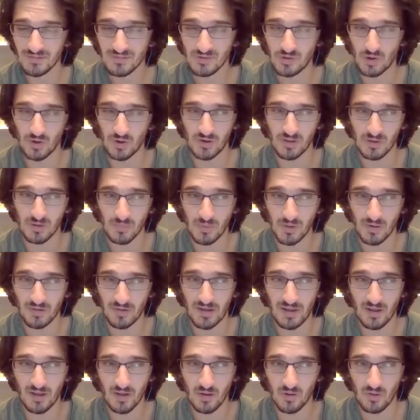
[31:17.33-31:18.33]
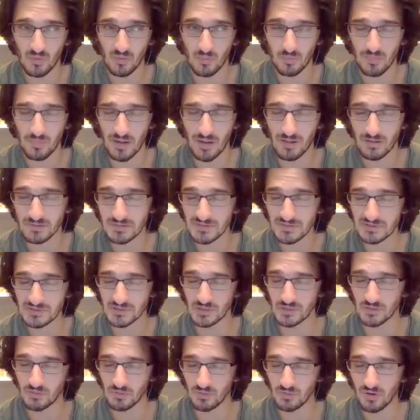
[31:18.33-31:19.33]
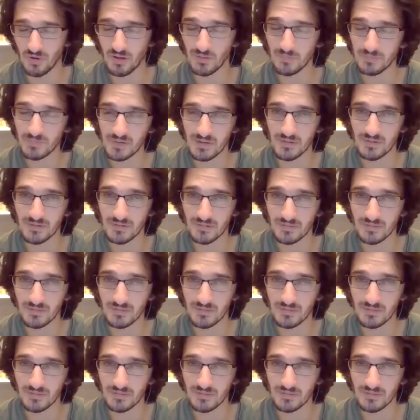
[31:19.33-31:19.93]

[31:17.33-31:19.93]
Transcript: talking about how politics are corrupt and